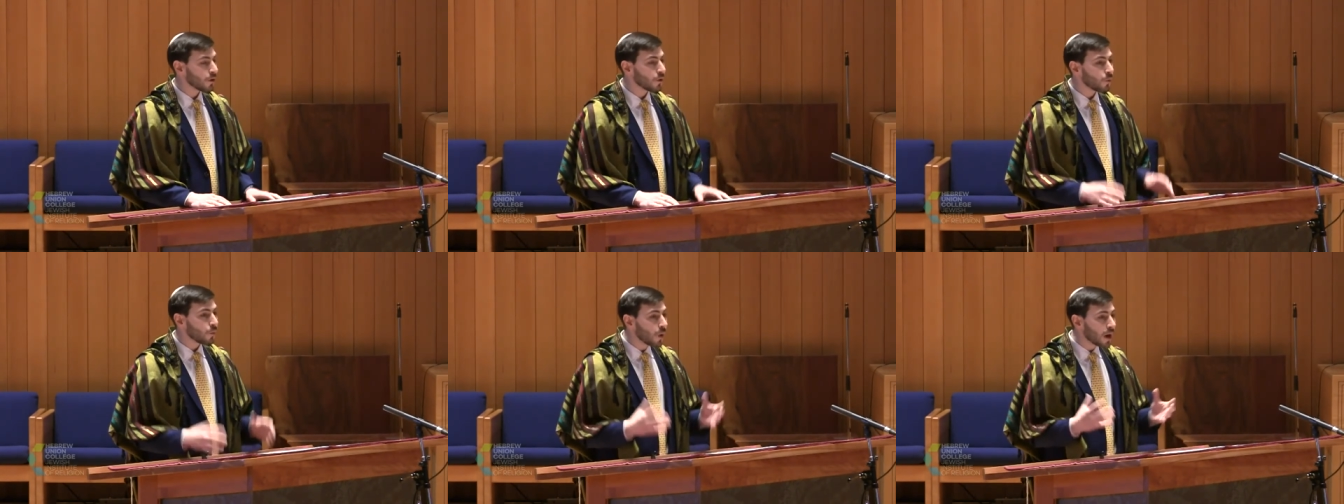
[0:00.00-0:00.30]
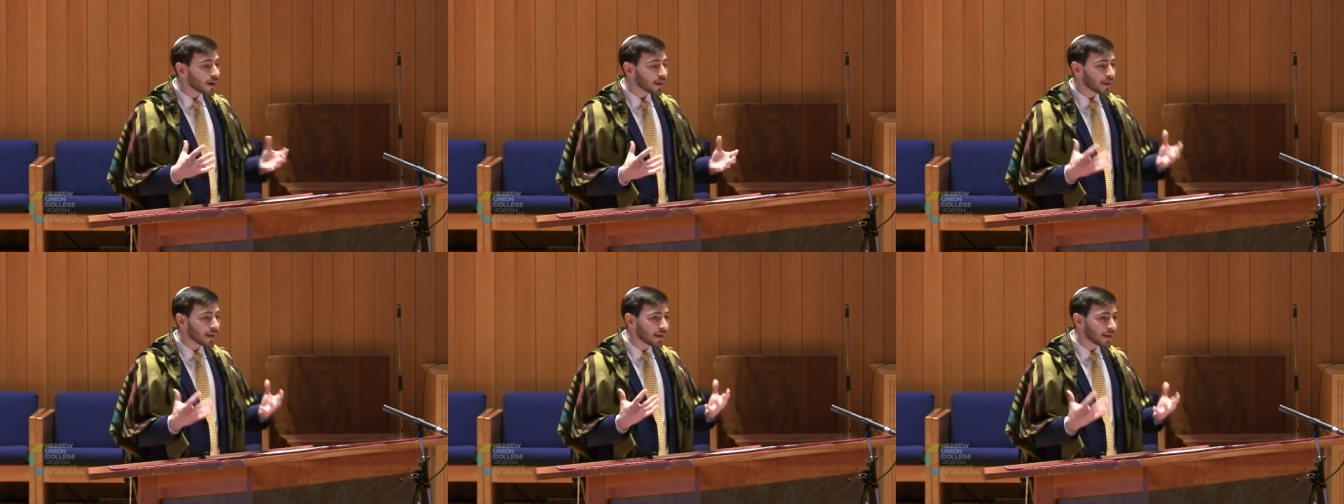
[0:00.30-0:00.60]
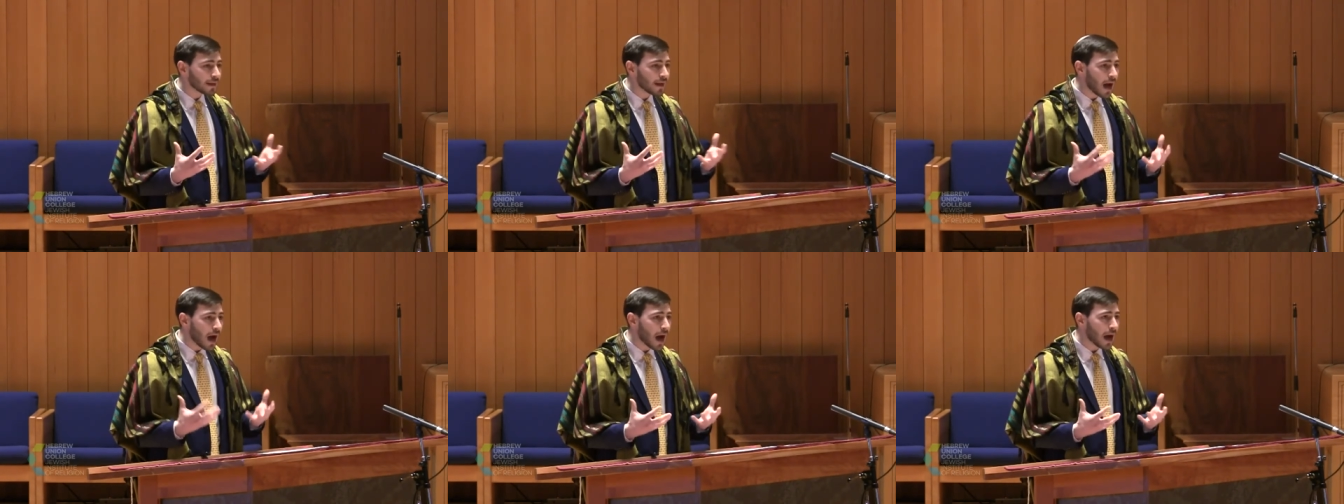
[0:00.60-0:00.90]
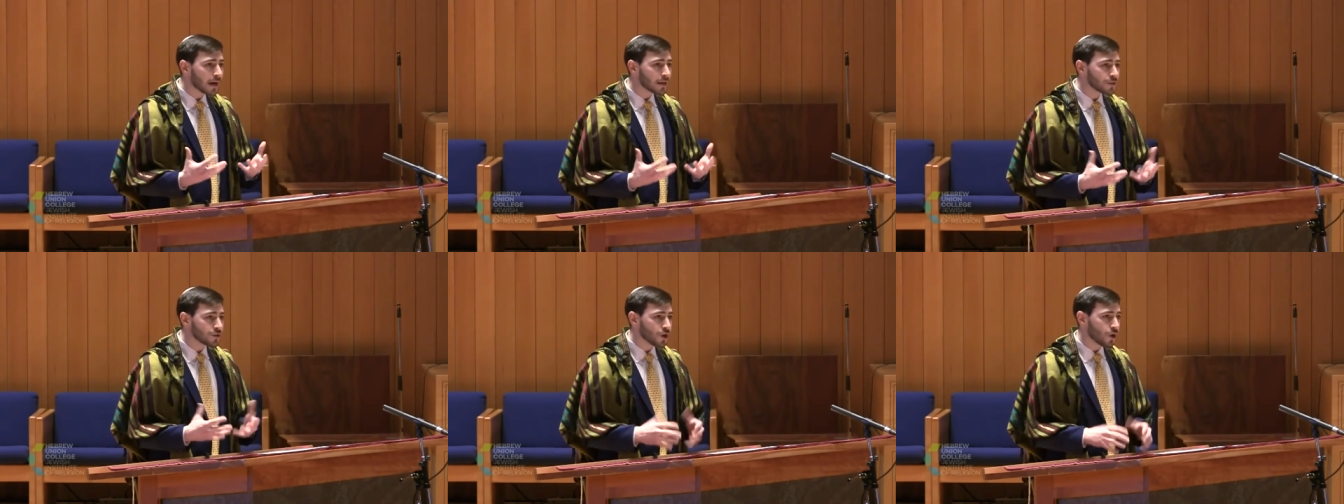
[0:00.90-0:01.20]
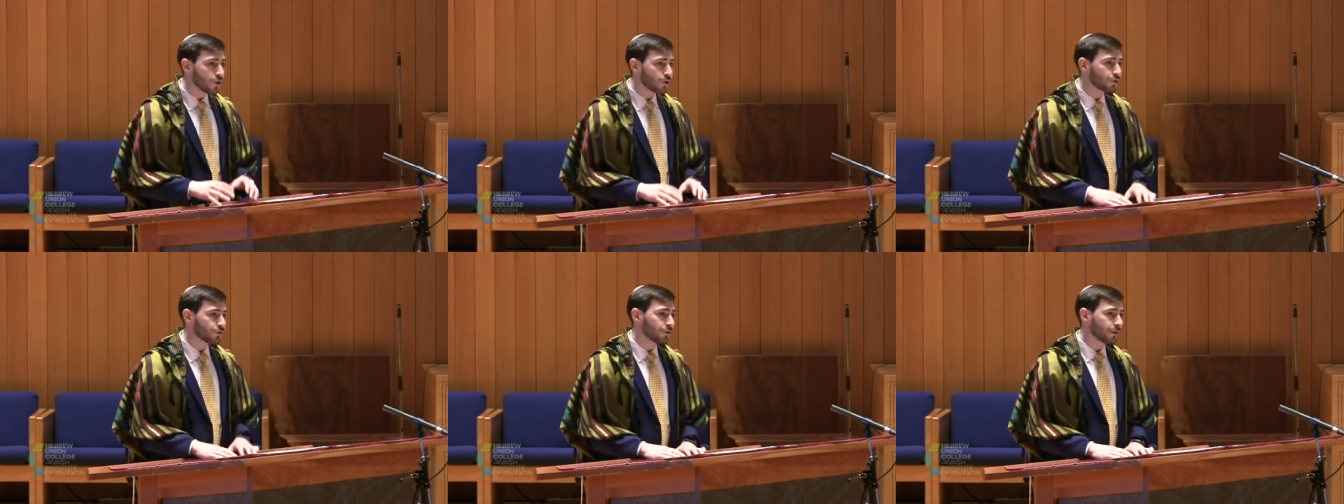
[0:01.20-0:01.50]
what can God's
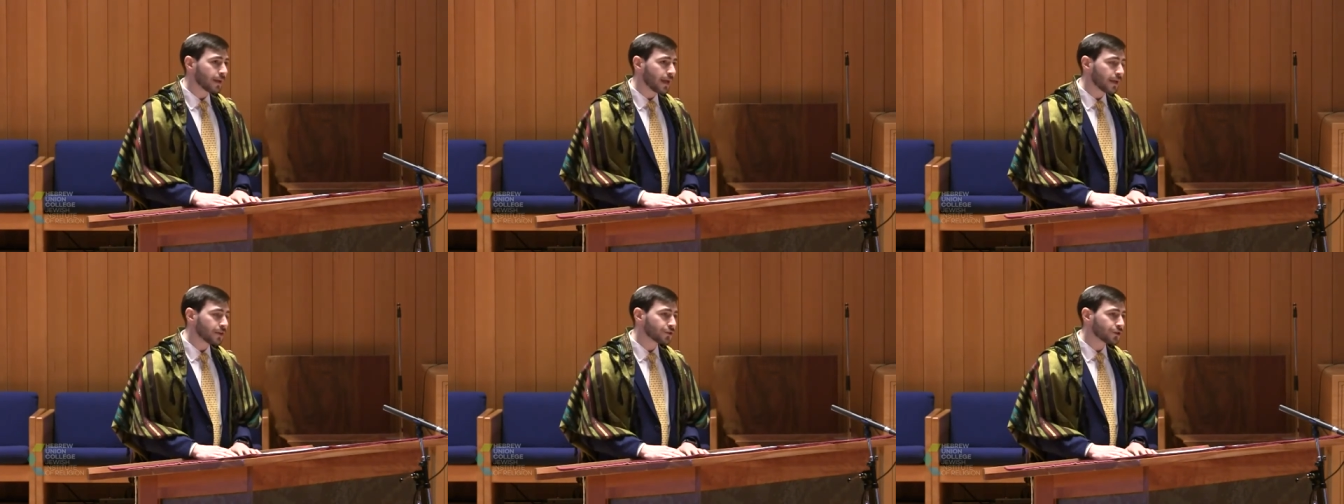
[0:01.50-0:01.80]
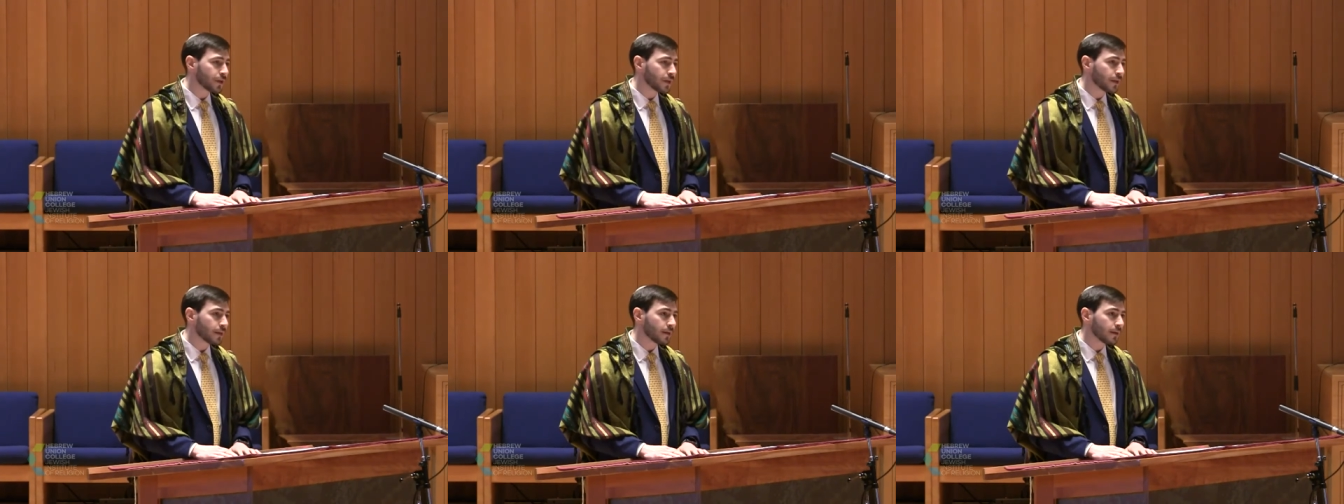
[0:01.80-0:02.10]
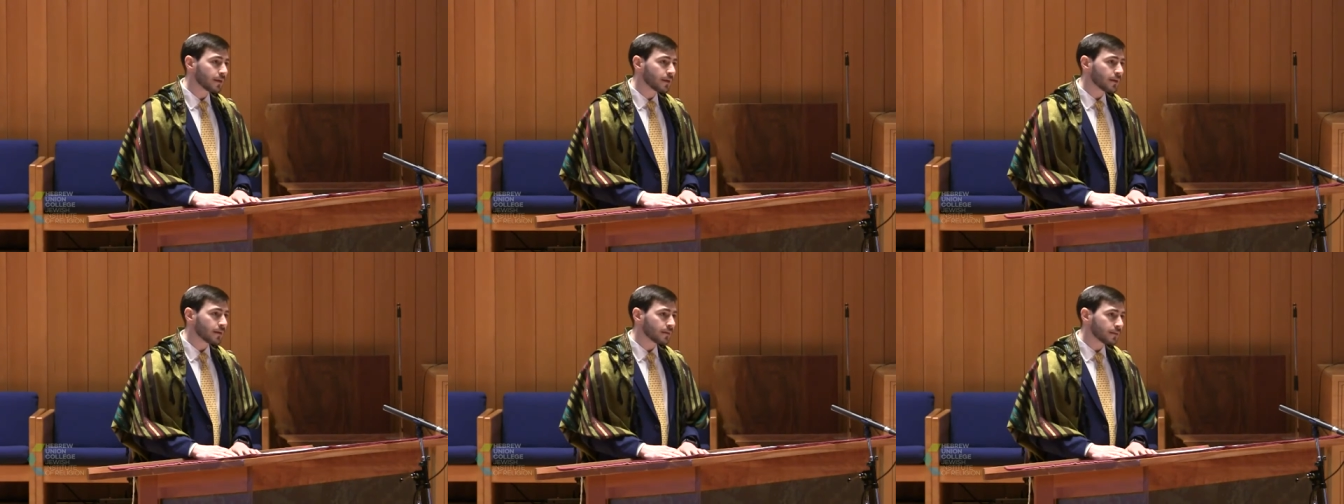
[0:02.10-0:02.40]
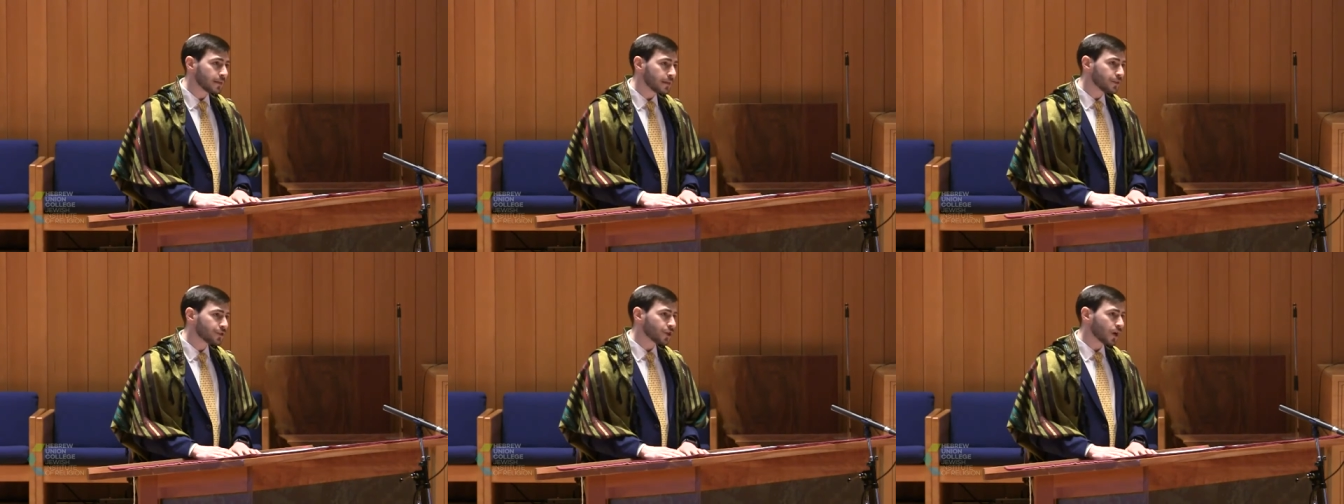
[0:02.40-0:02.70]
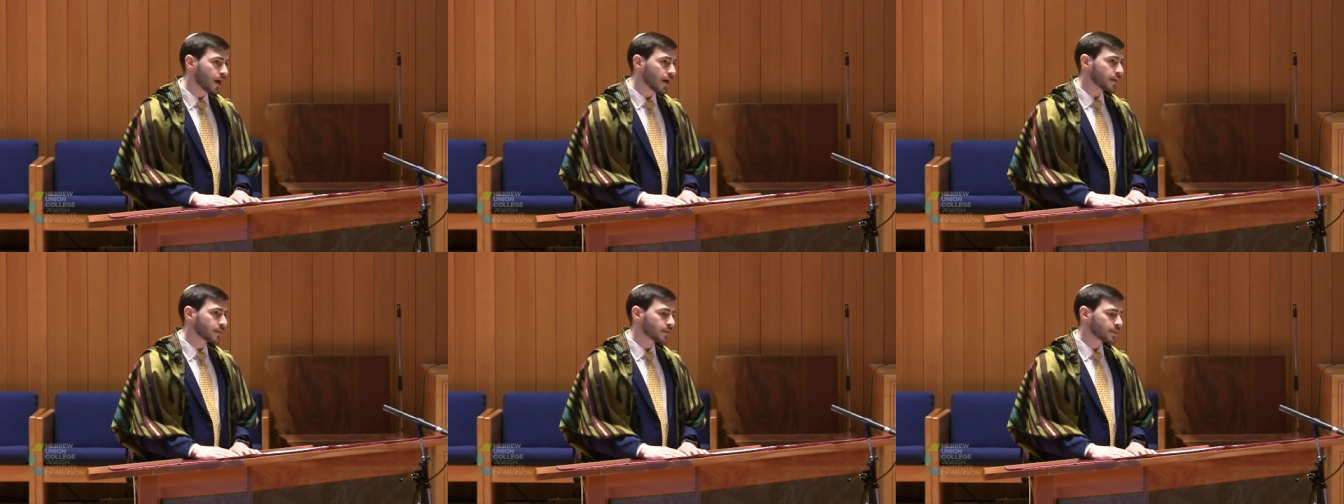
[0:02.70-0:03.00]
own creation teach
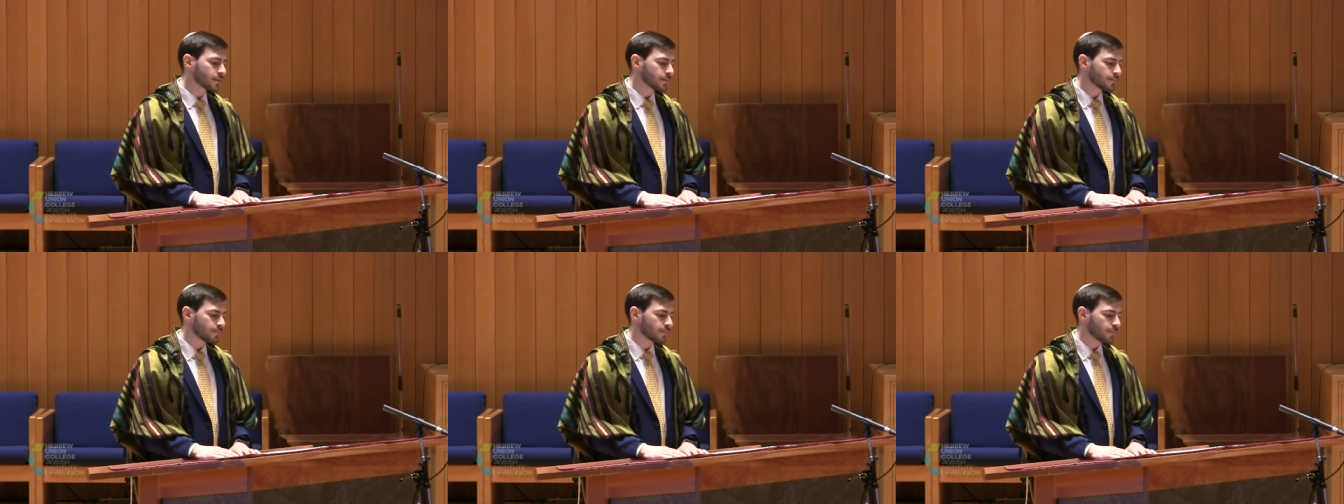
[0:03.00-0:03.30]
us?